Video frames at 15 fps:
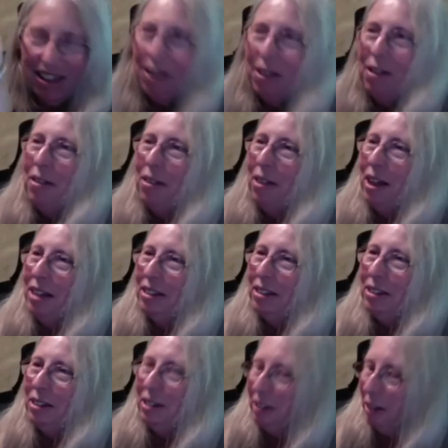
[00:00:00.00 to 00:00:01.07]
that's
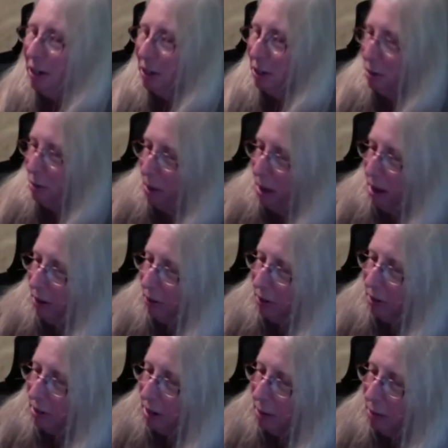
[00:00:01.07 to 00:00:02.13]
going to touch the battery
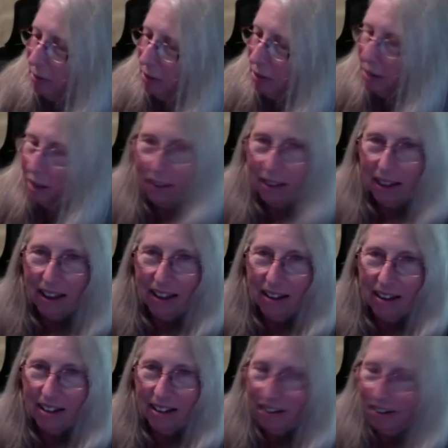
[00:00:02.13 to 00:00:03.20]
top just like that
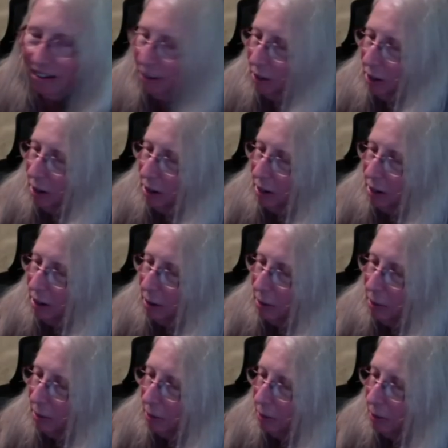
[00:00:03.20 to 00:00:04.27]
and light it up.
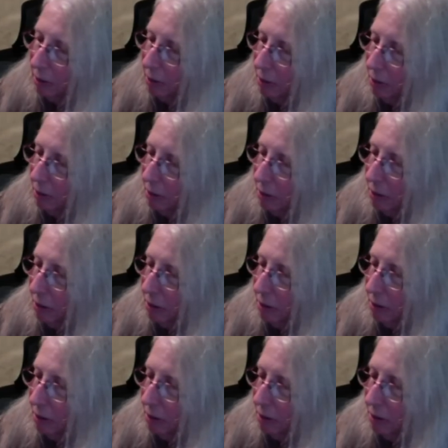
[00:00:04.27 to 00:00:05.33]

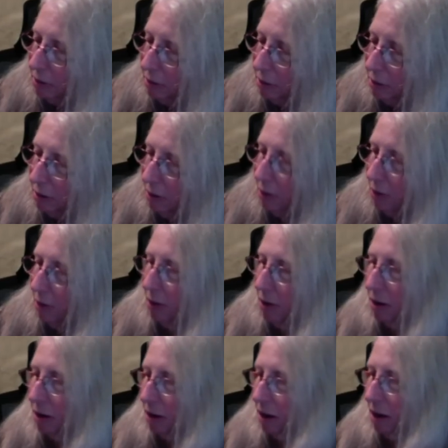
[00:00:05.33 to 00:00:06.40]
So
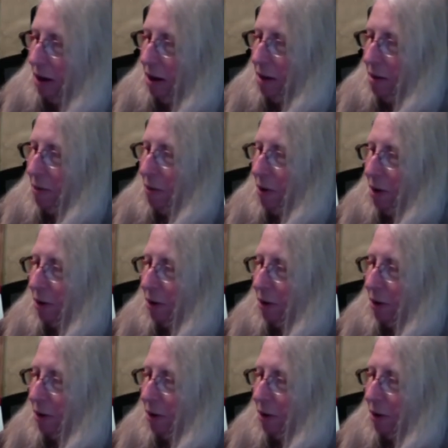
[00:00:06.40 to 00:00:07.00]
I'm wondering,